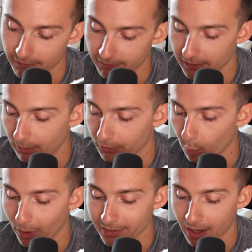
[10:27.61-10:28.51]
filled,
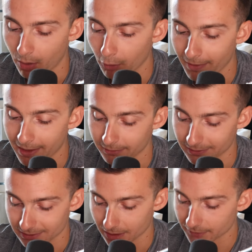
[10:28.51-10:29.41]
whatnot, all that
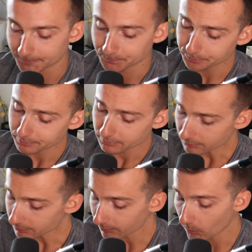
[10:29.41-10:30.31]
good stuff.
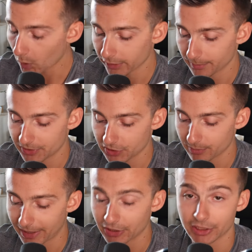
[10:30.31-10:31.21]
On the
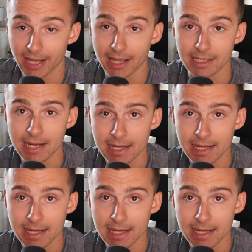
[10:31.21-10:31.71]
position page again,